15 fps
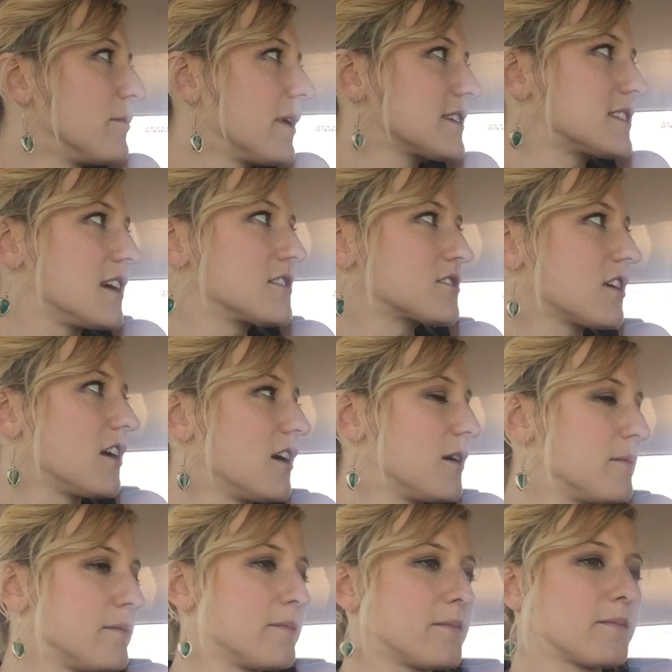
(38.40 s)
picked Ezra
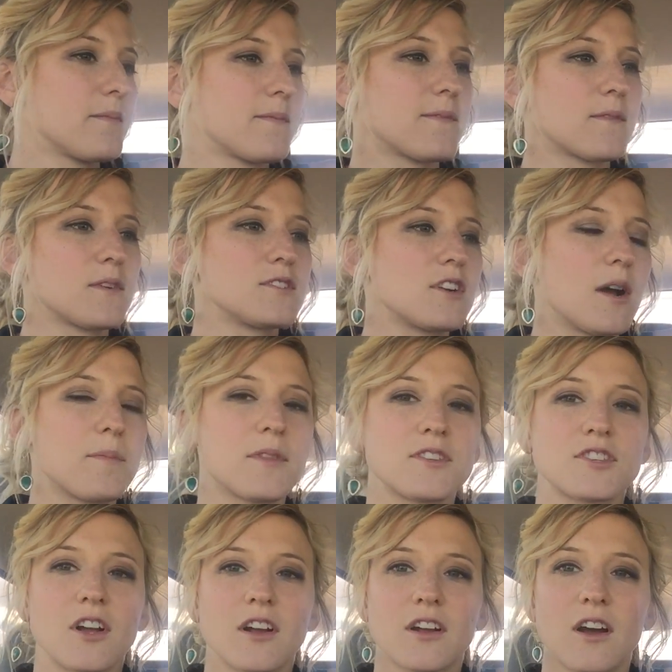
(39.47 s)
up. We dropped the
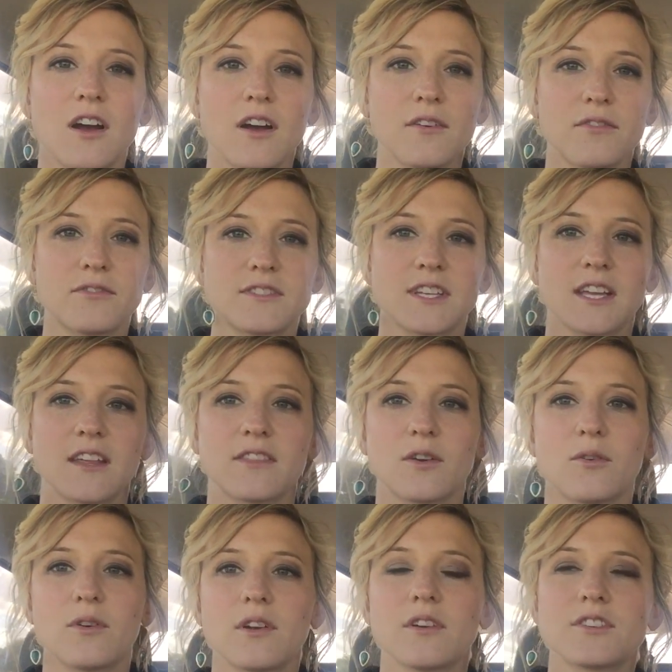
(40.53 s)
truck off to get
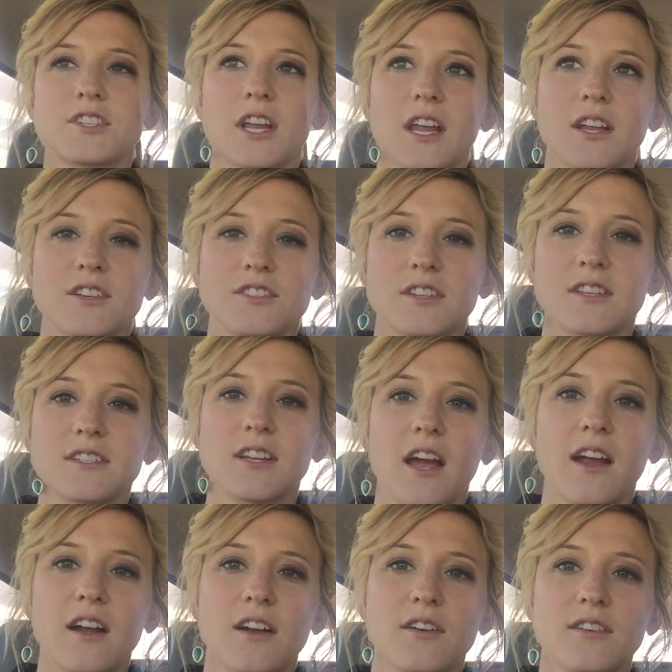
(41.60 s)
the oil changed and the
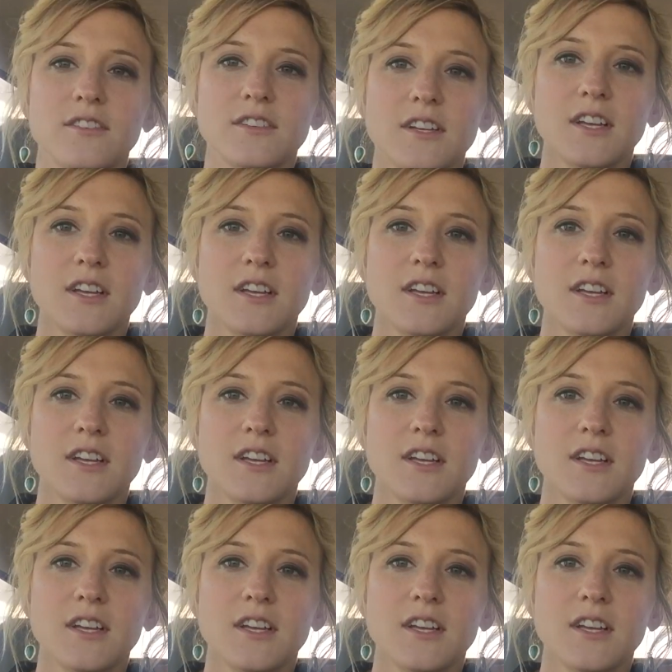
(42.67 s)
tire